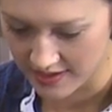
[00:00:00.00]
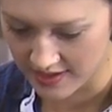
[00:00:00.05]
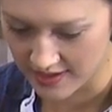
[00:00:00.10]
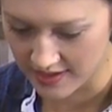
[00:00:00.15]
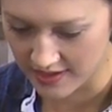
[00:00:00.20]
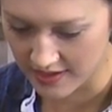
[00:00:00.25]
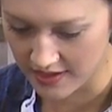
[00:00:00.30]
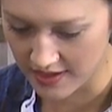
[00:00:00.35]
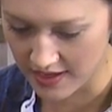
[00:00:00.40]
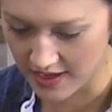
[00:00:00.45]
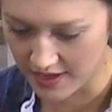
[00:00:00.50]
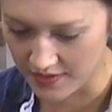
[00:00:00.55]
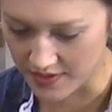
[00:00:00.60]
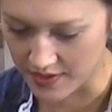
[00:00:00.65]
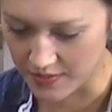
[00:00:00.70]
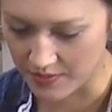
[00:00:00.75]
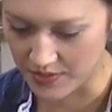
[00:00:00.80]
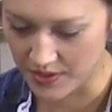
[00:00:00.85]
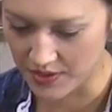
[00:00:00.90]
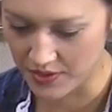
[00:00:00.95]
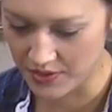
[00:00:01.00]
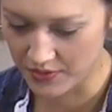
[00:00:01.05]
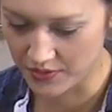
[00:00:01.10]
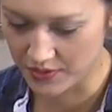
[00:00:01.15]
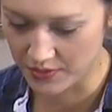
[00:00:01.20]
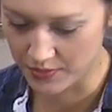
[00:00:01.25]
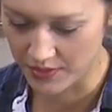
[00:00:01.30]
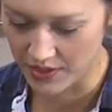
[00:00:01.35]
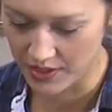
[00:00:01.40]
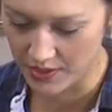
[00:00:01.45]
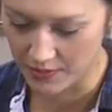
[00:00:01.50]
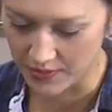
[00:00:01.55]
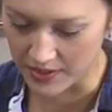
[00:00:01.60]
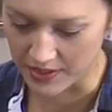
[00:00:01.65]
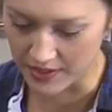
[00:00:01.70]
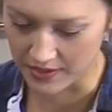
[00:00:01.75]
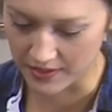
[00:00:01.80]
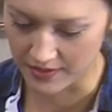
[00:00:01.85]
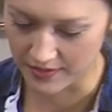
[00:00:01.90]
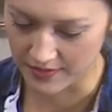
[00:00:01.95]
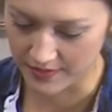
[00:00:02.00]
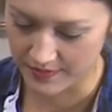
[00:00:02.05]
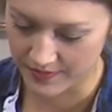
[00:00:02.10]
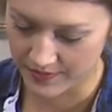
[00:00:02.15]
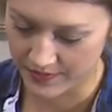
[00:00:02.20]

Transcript: And there you have it, beautiful pinwheel